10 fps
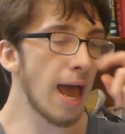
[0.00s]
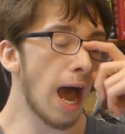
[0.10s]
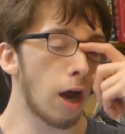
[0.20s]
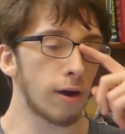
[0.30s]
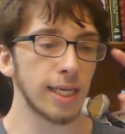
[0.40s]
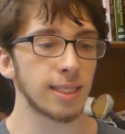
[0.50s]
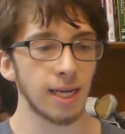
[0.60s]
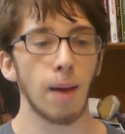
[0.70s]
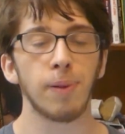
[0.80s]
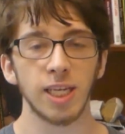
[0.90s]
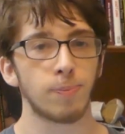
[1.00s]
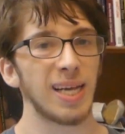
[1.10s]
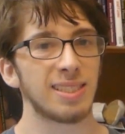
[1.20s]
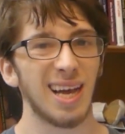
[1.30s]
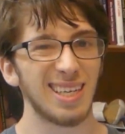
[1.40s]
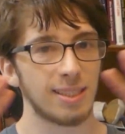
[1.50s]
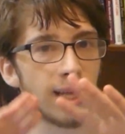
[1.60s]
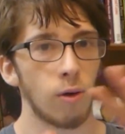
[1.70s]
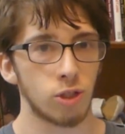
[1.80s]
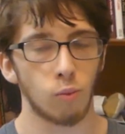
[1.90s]
Alcaraz did not play his best tennis.
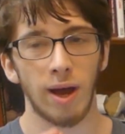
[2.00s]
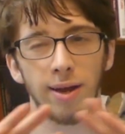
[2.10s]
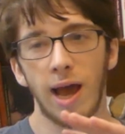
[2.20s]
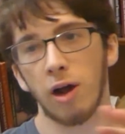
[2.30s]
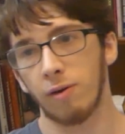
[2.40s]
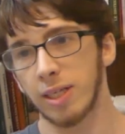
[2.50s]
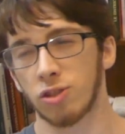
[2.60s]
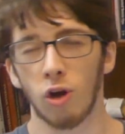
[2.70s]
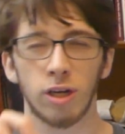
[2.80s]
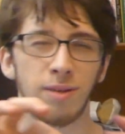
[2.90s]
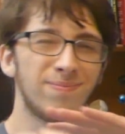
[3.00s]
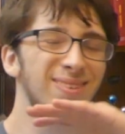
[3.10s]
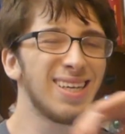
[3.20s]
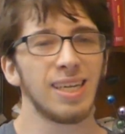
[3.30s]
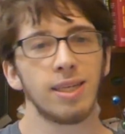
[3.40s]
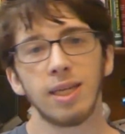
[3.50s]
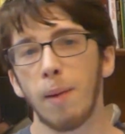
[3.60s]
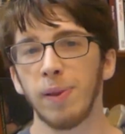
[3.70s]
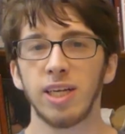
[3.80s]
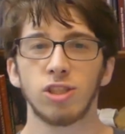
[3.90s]
That was when Alcaraz started
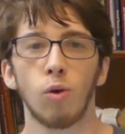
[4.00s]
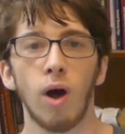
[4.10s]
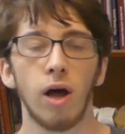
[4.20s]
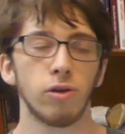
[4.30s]
not playing so well.